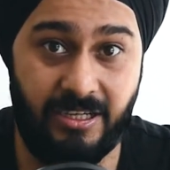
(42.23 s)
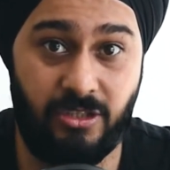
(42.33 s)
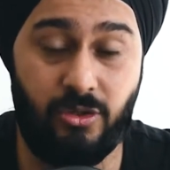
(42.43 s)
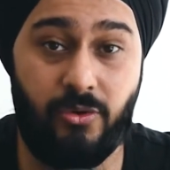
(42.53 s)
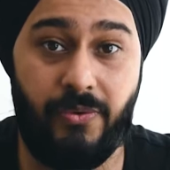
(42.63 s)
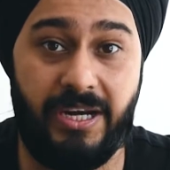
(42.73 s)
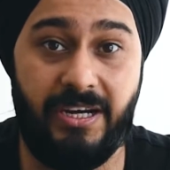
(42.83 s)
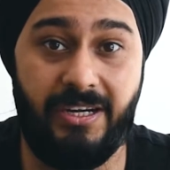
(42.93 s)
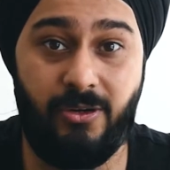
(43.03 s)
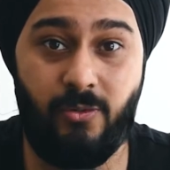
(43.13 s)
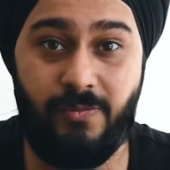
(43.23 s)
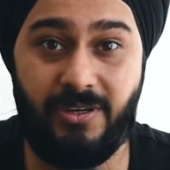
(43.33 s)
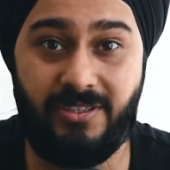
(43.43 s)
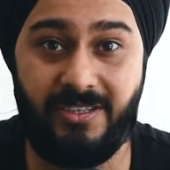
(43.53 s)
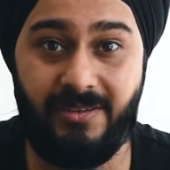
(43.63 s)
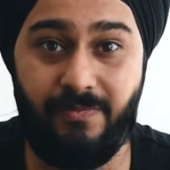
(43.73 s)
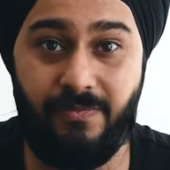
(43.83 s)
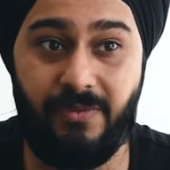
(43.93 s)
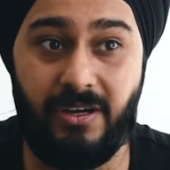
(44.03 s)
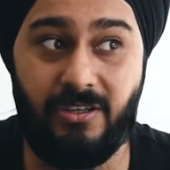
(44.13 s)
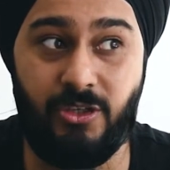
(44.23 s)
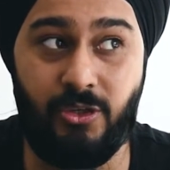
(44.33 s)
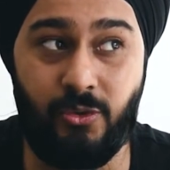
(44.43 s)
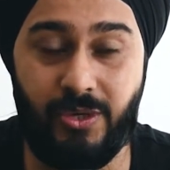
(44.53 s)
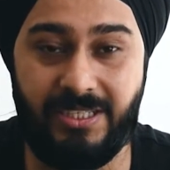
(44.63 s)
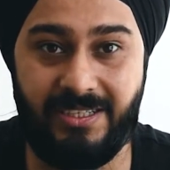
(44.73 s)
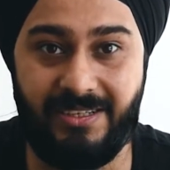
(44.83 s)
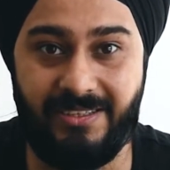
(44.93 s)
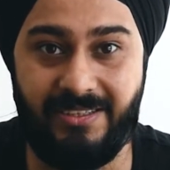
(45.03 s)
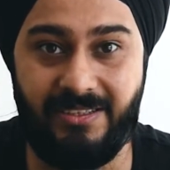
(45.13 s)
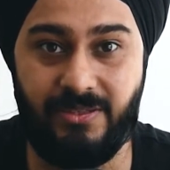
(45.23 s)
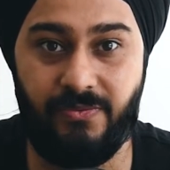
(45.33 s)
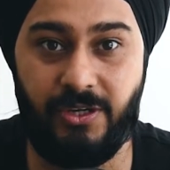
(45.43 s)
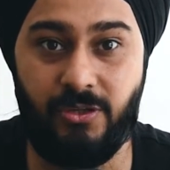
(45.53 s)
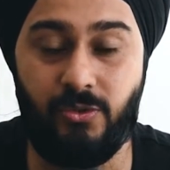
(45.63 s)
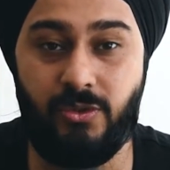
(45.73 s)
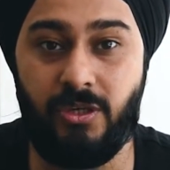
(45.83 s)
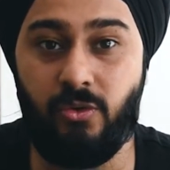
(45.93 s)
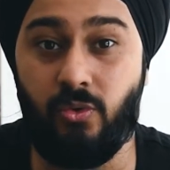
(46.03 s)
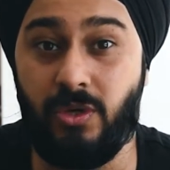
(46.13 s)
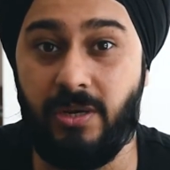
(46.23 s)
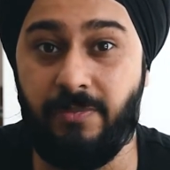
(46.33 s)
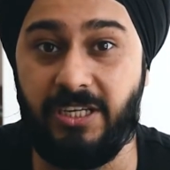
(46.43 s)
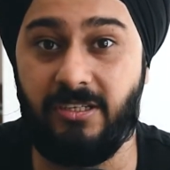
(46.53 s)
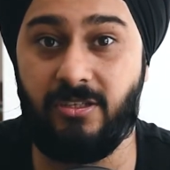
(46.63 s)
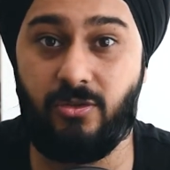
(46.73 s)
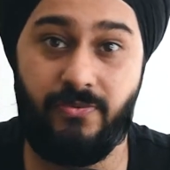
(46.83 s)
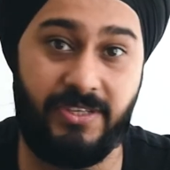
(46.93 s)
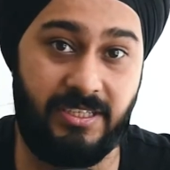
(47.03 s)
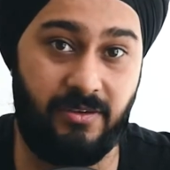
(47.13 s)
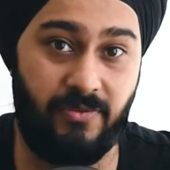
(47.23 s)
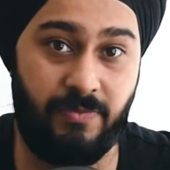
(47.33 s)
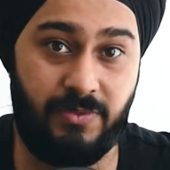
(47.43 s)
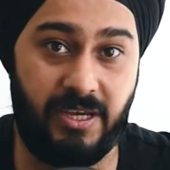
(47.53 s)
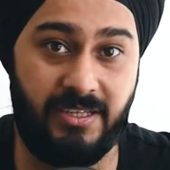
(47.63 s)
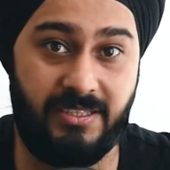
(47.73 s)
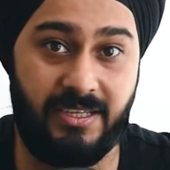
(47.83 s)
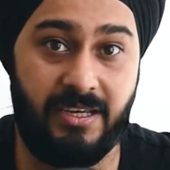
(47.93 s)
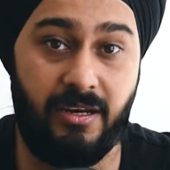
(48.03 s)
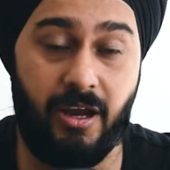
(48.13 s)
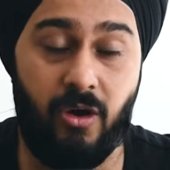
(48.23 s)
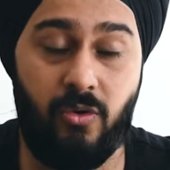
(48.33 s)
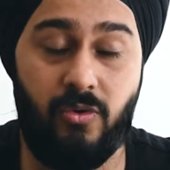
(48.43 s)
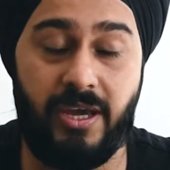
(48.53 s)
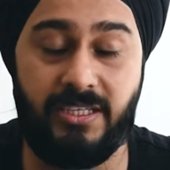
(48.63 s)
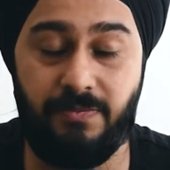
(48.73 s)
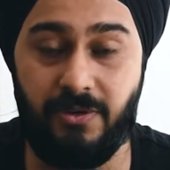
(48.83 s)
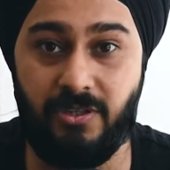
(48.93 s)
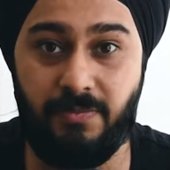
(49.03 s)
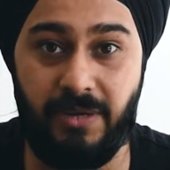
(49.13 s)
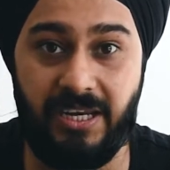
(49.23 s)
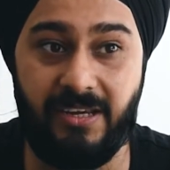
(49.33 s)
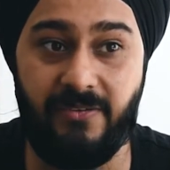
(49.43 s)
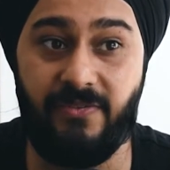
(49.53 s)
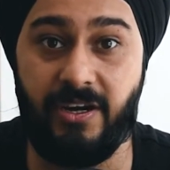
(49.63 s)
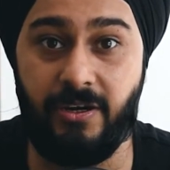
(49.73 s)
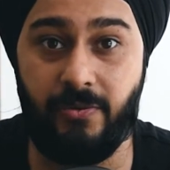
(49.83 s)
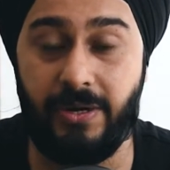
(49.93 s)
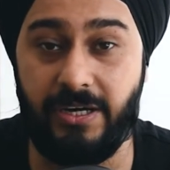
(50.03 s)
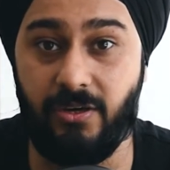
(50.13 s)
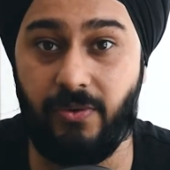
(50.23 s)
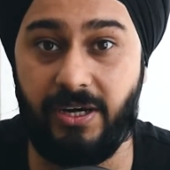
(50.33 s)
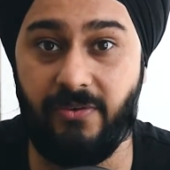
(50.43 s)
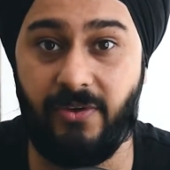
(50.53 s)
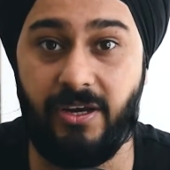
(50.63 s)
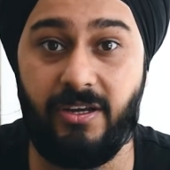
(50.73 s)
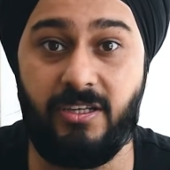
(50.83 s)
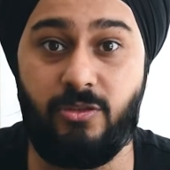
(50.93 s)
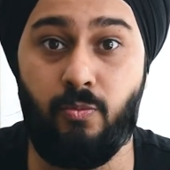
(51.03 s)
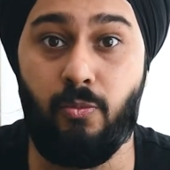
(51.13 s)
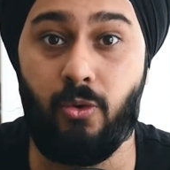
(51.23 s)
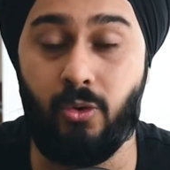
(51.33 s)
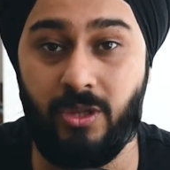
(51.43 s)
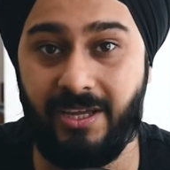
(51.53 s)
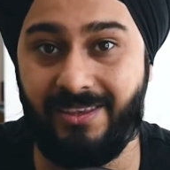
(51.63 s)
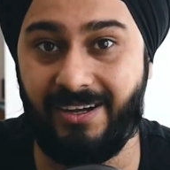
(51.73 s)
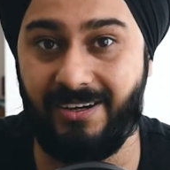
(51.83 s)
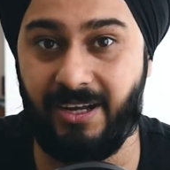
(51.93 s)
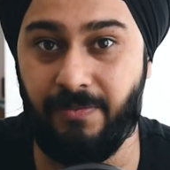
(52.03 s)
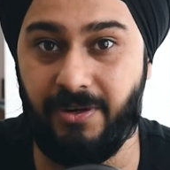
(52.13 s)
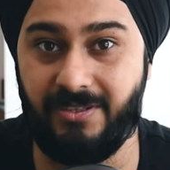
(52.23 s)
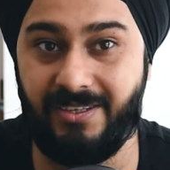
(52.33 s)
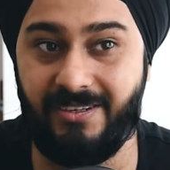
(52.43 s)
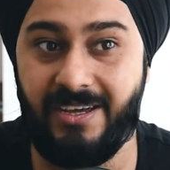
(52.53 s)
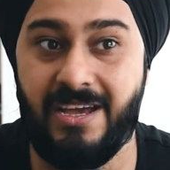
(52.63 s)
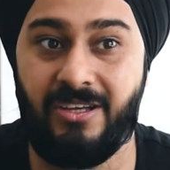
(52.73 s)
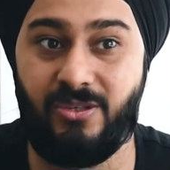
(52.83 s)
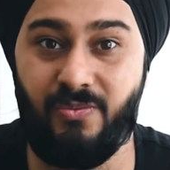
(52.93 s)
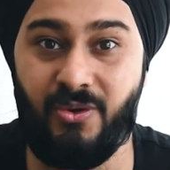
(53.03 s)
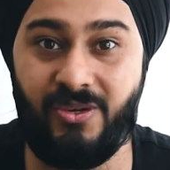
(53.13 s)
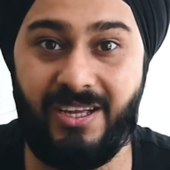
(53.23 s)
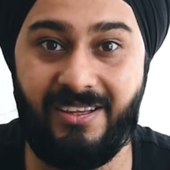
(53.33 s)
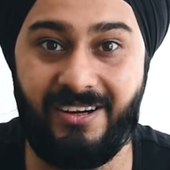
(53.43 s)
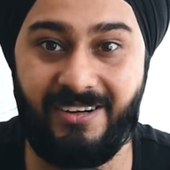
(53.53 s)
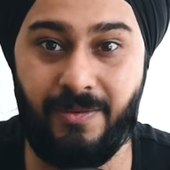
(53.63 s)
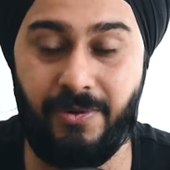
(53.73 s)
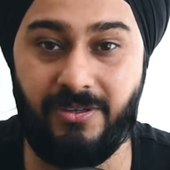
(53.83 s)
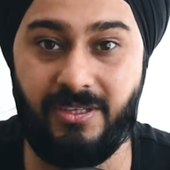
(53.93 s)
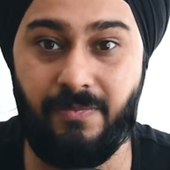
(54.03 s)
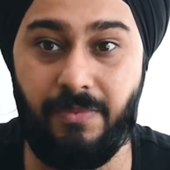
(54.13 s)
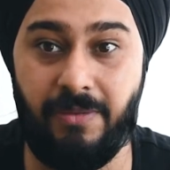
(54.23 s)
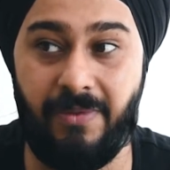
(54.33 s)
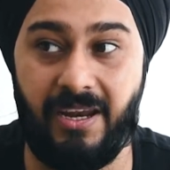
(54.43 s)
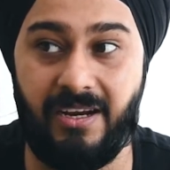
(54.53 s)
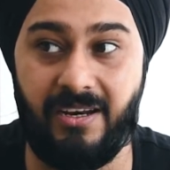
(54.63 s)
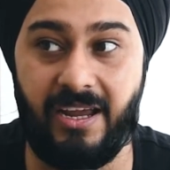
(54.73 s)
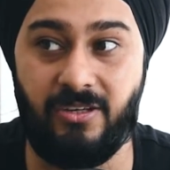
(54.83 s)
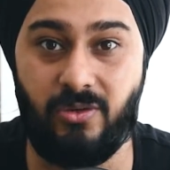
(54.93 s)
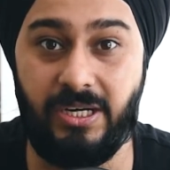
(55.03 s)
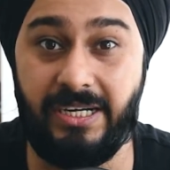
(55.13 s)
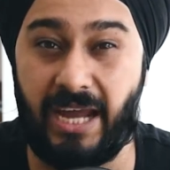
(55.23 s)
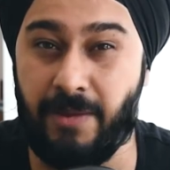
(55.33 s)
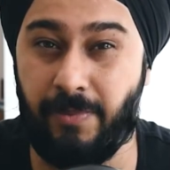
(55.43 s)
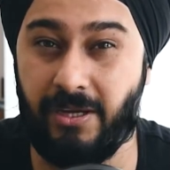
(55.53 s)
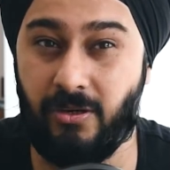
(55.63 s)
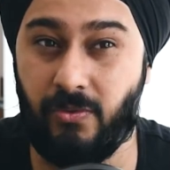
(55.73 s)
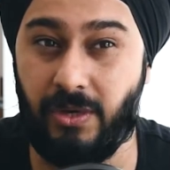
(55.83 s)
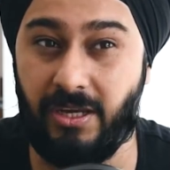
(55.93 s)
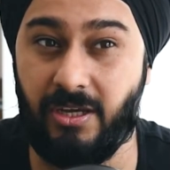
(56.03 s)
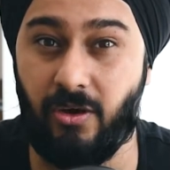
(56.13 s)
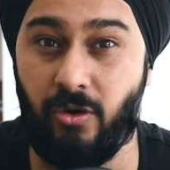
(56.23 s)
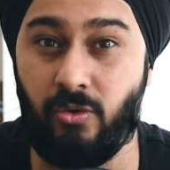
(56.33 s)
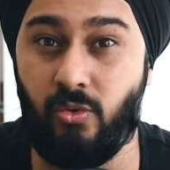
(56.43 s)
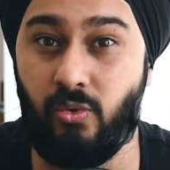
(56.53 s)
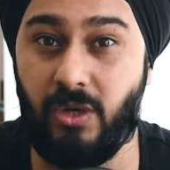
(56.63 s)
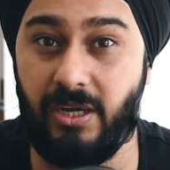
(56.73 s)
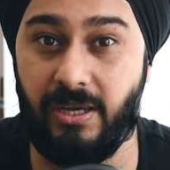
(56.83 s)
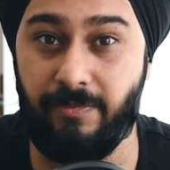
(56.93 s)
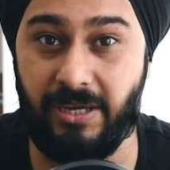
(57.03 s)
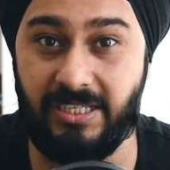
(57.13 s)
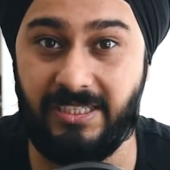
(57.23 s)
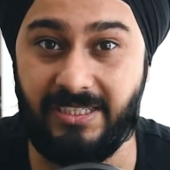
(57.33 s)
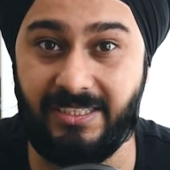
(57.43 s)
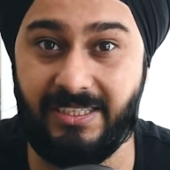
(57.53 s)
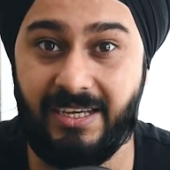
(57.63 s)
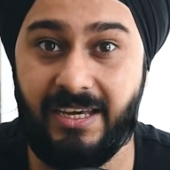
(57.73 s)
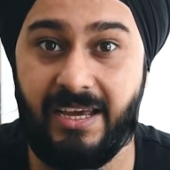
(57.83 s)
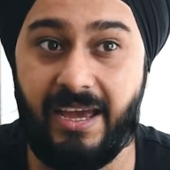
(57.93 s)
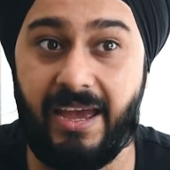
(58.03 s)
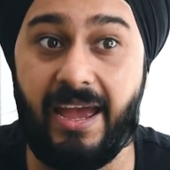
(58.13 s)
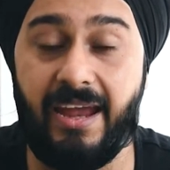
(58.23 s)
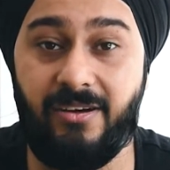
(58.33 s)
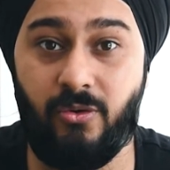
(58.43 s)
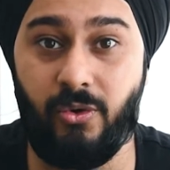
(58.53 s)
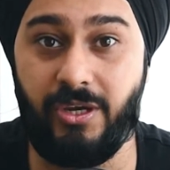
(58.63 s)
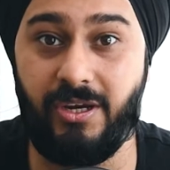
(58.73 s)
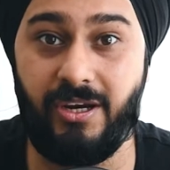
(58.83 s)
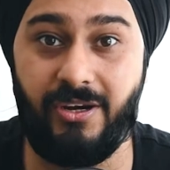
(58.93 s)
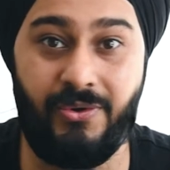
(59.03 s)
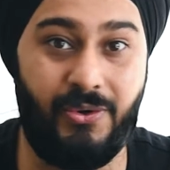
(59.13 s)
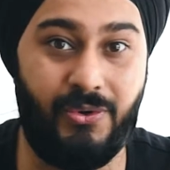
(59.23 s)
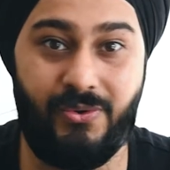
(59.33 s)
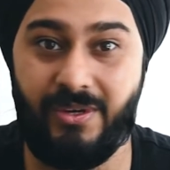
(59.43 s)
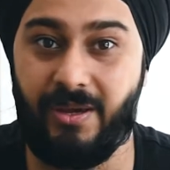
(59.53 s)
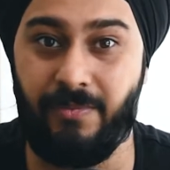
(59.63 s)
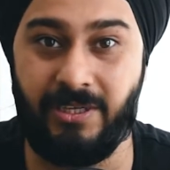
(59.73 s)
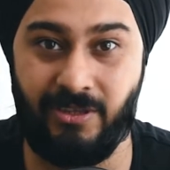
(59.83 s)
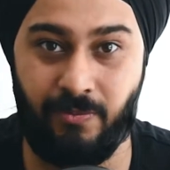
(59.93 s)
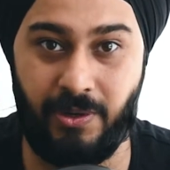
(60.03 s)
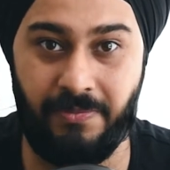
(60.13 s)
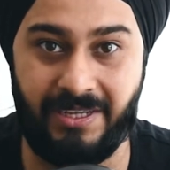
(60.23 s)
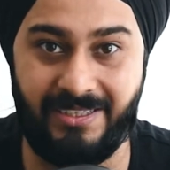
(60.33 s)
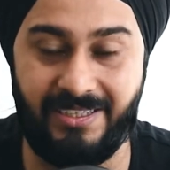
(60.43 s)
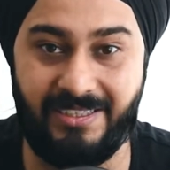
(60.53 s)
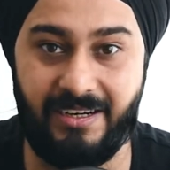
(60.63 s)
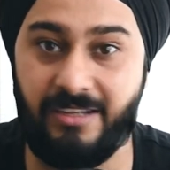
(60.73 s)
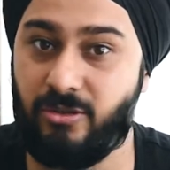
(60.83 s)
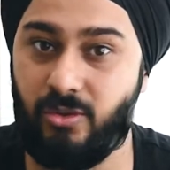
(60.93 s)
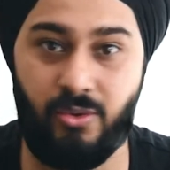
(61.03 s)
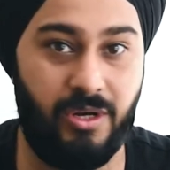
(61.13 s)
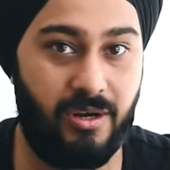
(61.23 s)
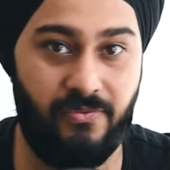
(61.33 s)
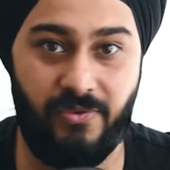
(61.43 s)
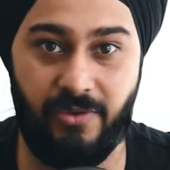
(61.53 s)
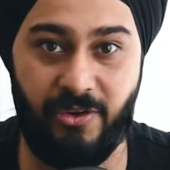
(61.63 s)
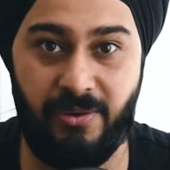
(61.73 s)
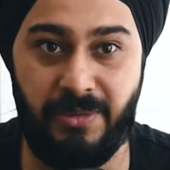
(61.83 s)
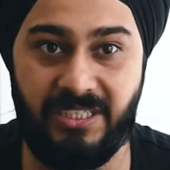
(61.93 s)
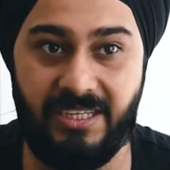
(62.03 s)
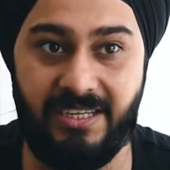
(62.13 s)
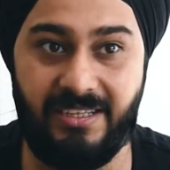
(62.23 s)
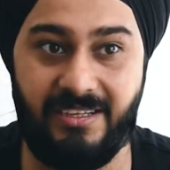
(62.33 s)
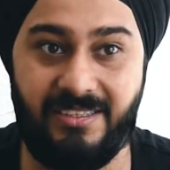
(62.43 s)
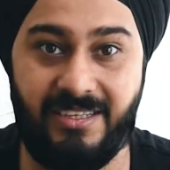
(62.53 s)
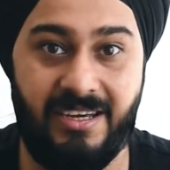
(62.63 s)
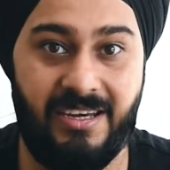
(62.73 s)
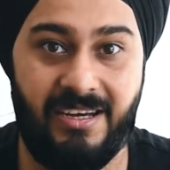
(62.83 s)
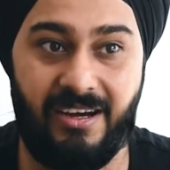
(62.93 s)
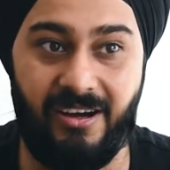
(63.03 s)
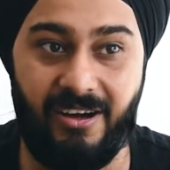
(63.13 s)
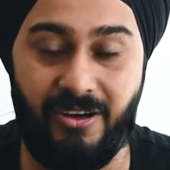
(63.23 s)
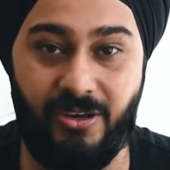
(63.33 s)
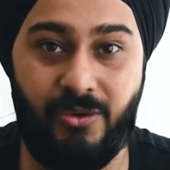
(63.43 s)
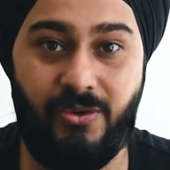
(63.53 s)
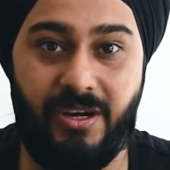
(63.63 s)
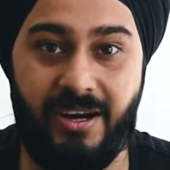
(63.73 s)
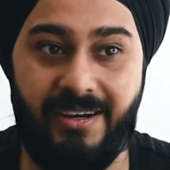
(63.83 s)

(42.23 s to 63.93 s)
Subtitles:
So 22% US citizens were using Google Images to visit websites. Now experts believe in 2021 it's more than 30%. So more than 30% people are actually typing a query on Google Images and going into image optimization, and soon enough we will be seeing this new trend